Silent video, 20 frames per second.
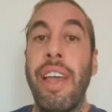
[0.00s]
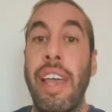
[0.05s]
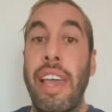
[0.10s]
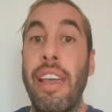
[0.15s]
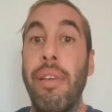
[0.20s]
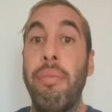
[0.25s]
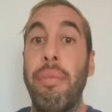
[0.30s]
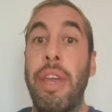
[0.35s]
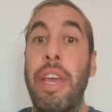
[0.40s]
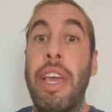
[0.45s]

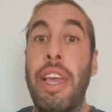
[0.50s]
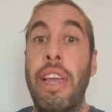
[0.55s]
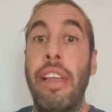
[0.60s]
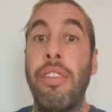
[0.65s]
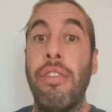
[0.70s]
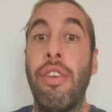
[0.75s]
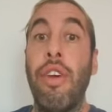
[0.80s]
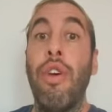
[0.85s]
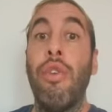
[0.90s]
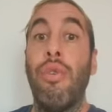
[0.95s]
it
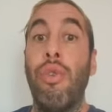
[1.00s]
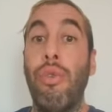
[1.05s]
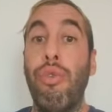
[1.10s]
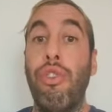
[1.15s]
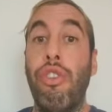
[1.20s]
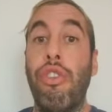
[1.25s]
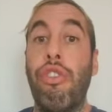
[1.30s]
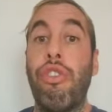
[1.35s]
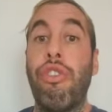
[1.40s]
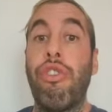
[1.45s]
means to
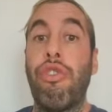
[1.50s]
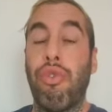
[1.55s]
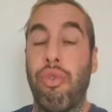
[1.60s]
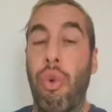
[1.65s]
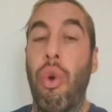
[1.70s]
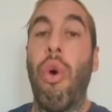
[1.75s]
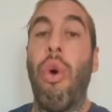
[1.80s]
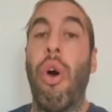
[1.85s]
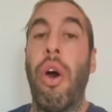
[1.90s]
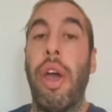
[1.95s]

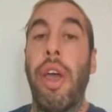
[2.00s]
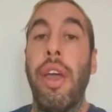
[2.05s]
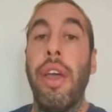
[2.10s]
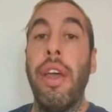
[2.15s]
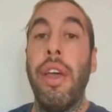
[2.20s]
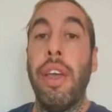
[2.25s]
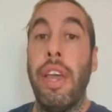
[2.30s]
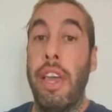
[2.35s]
destroy